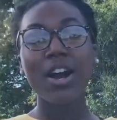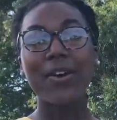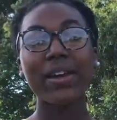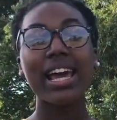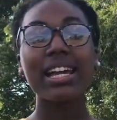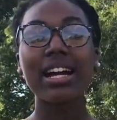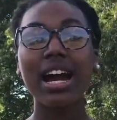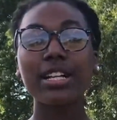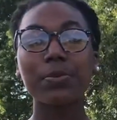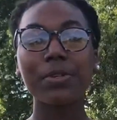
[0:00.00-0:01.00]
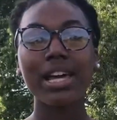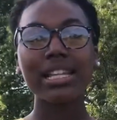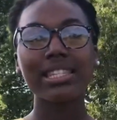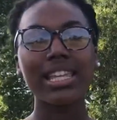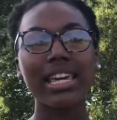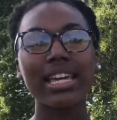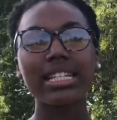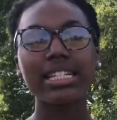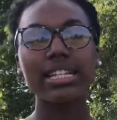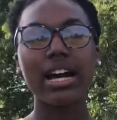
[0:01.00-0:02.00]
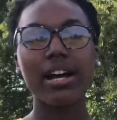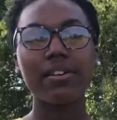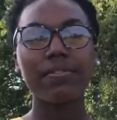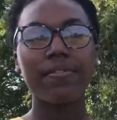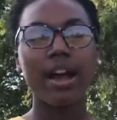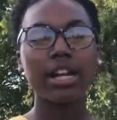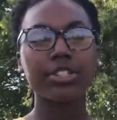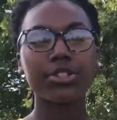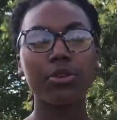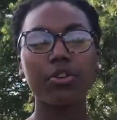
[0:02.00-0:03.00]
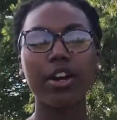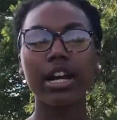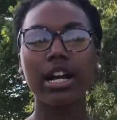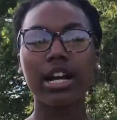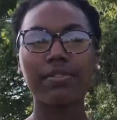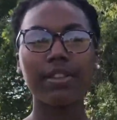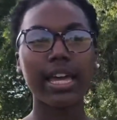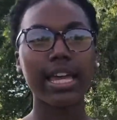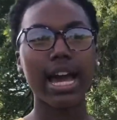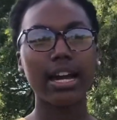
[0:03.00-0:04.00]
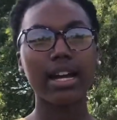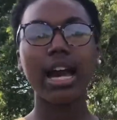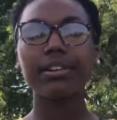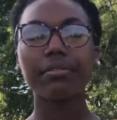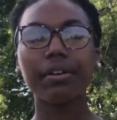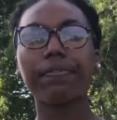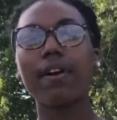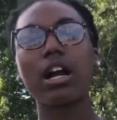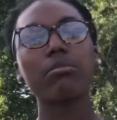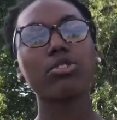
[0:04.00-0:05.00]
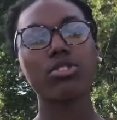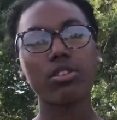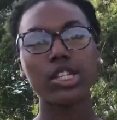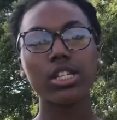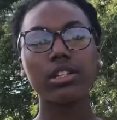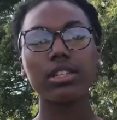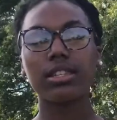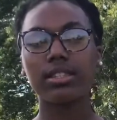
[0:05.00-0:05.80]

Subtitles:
Okay guys, well that's the end of our tour of like kind of our farm, showing you